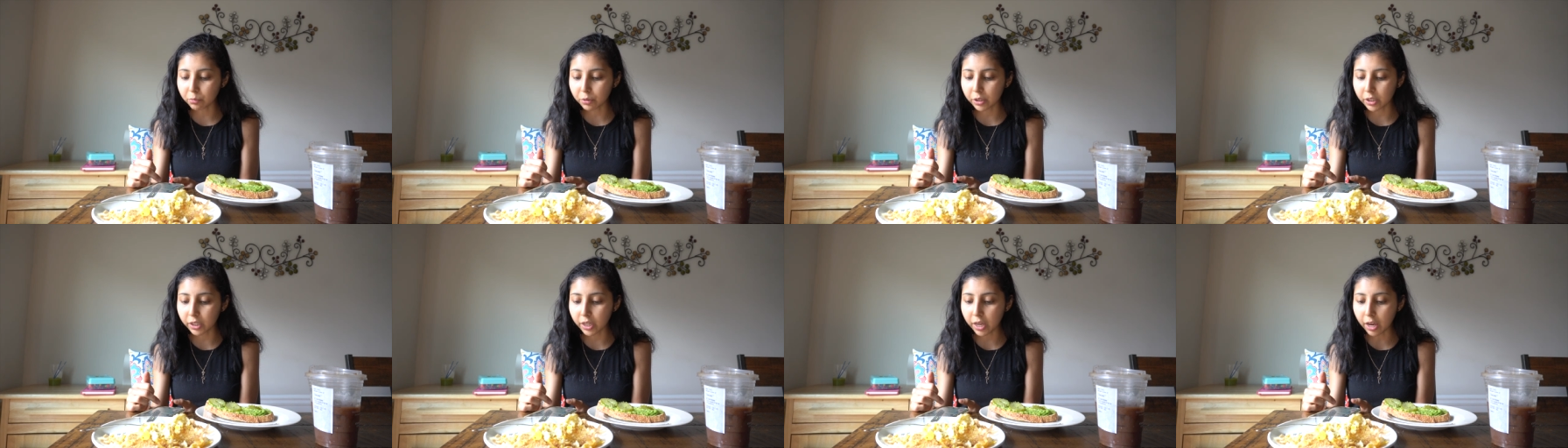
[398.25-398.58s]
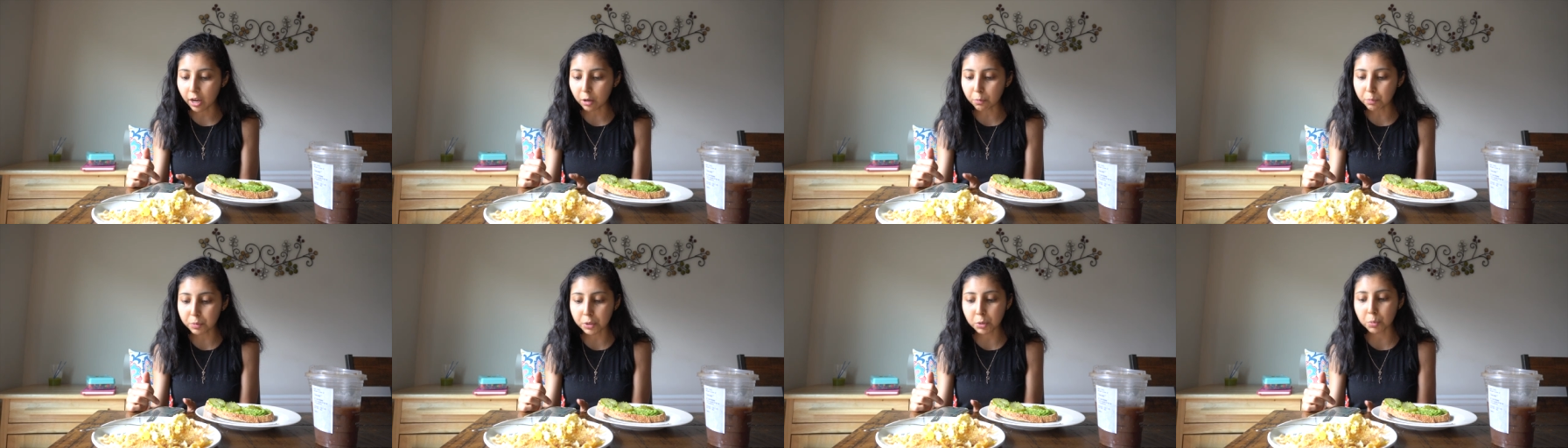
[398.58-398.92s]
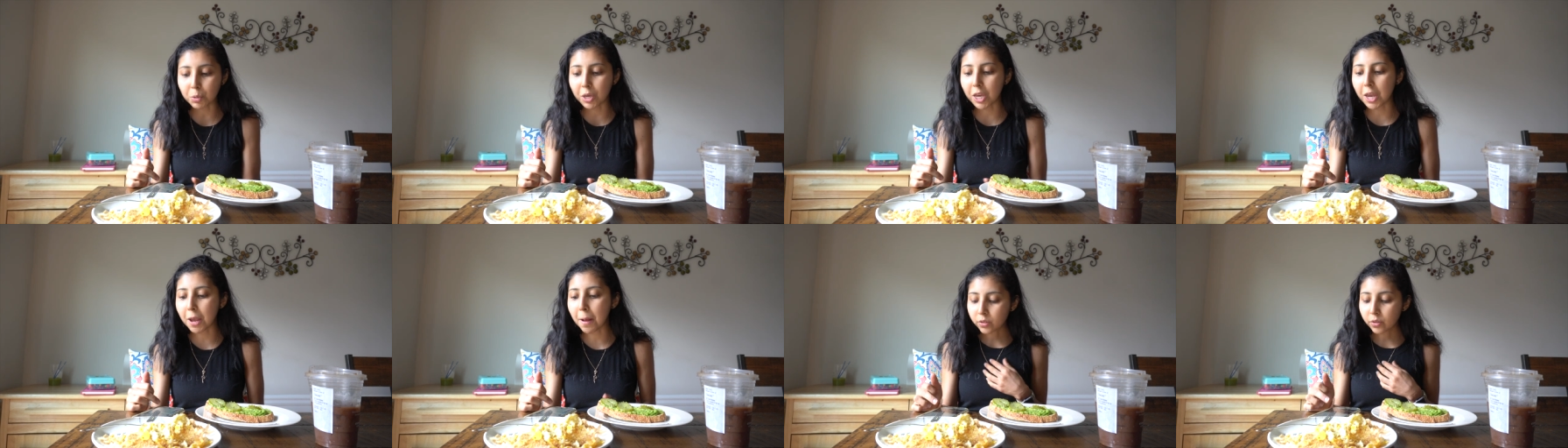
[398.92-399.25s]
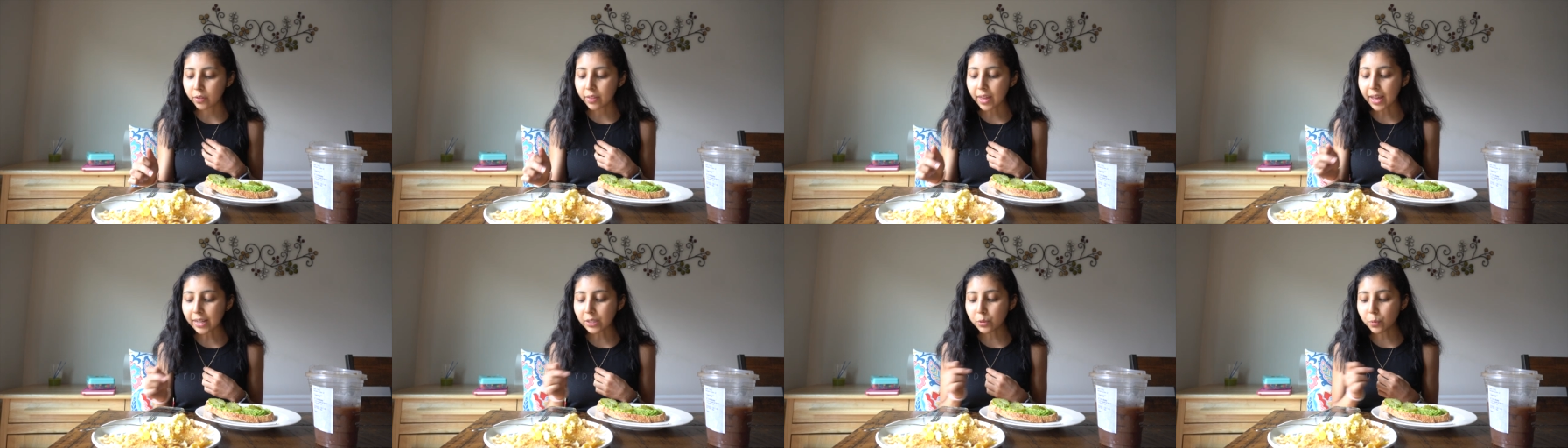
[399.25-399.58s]
really helps me so
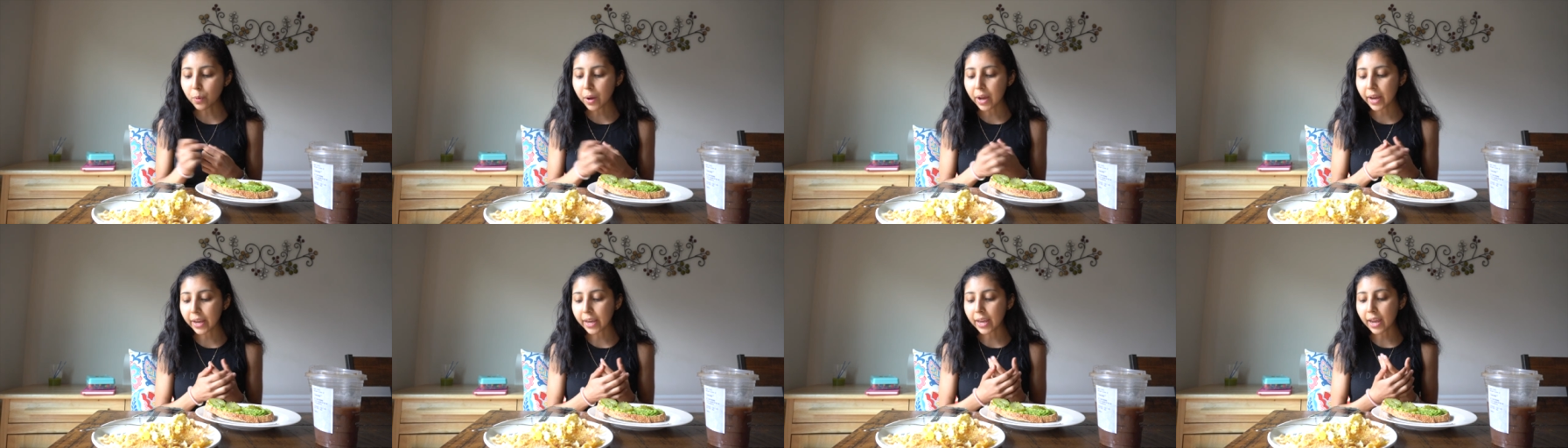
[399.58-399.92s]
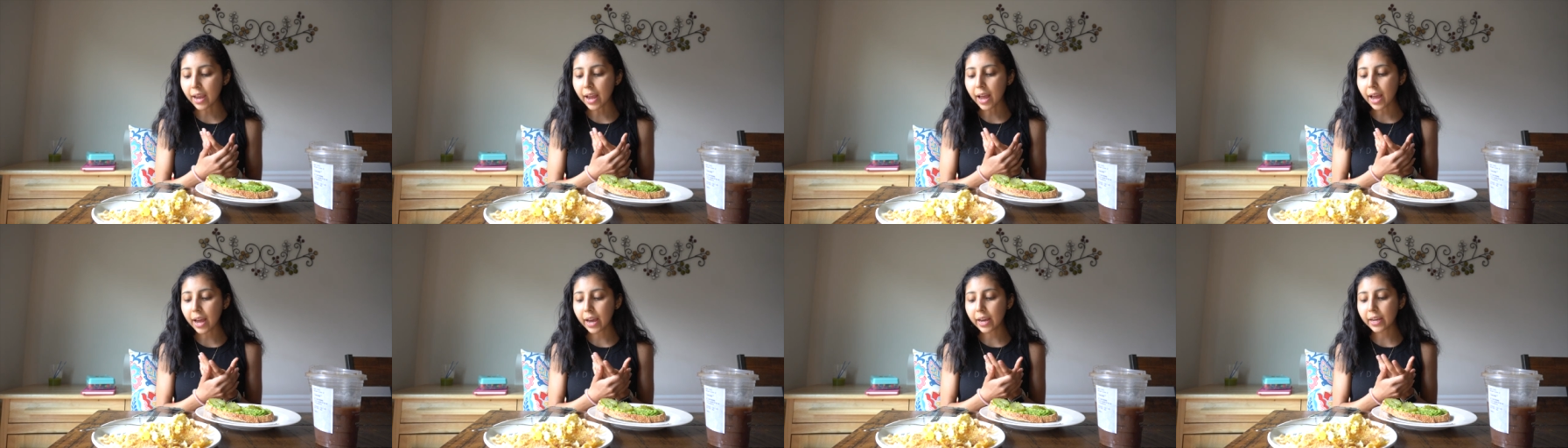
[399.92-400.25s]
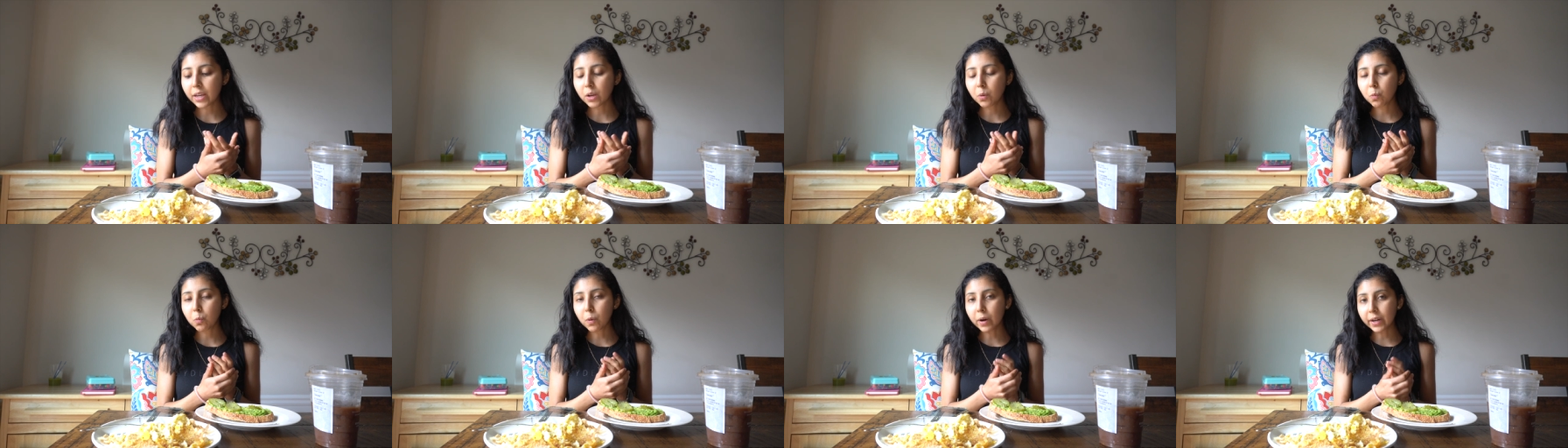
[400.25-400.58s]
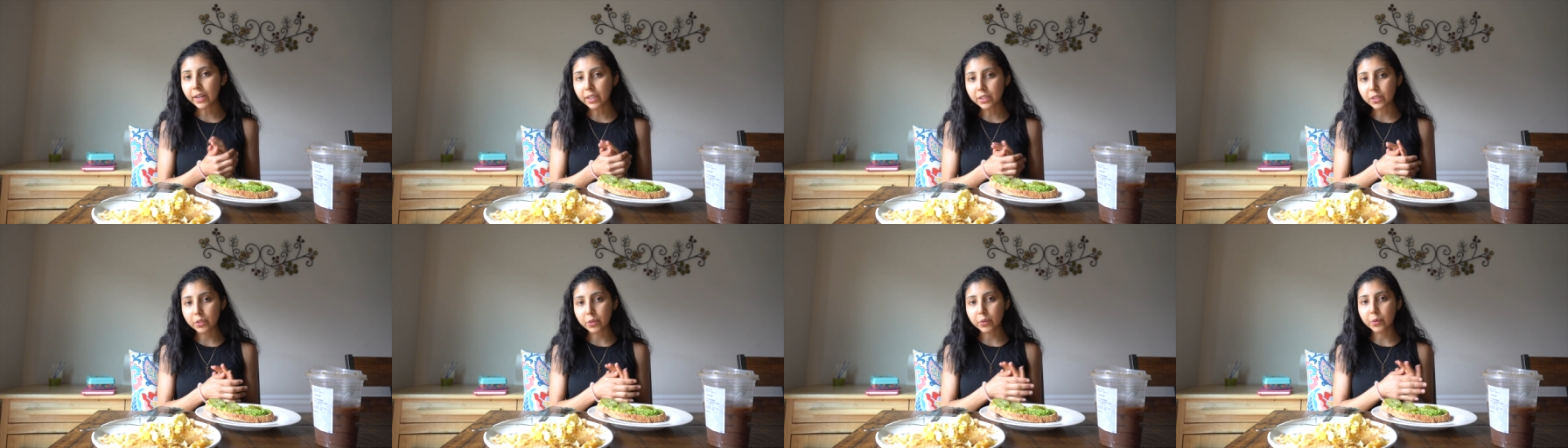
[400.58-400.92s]
that's why i
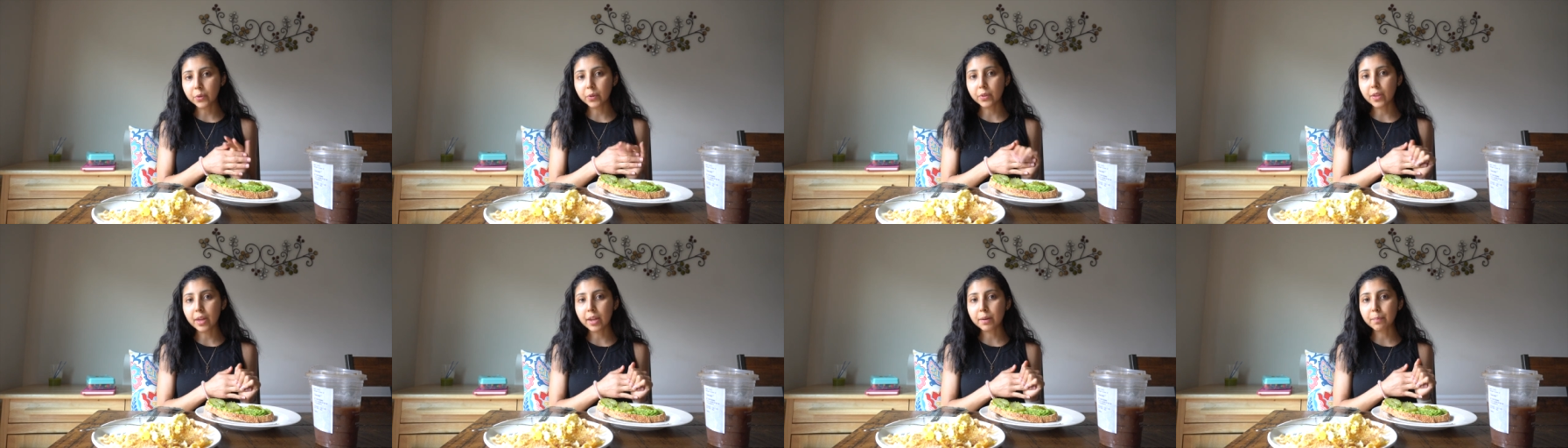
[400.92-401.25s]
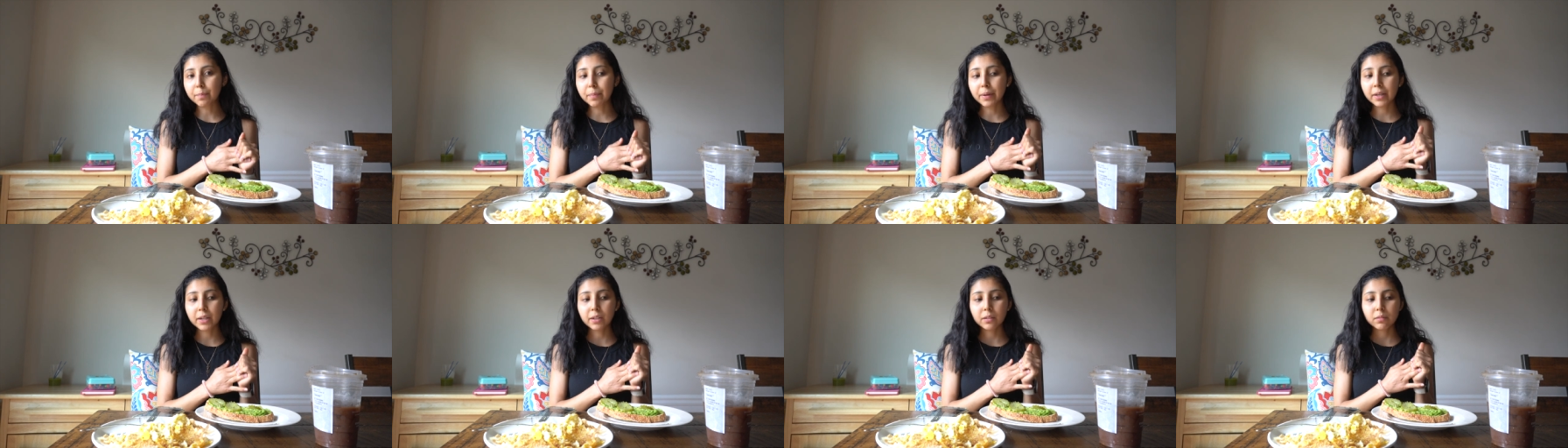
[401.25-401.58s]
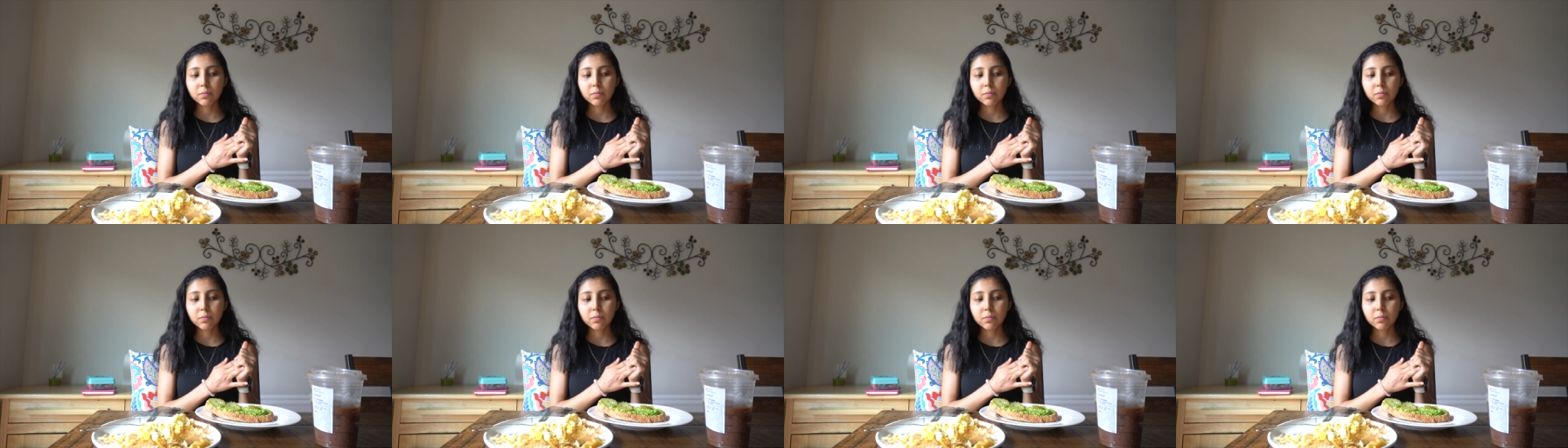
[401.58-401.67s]
wanted to do that but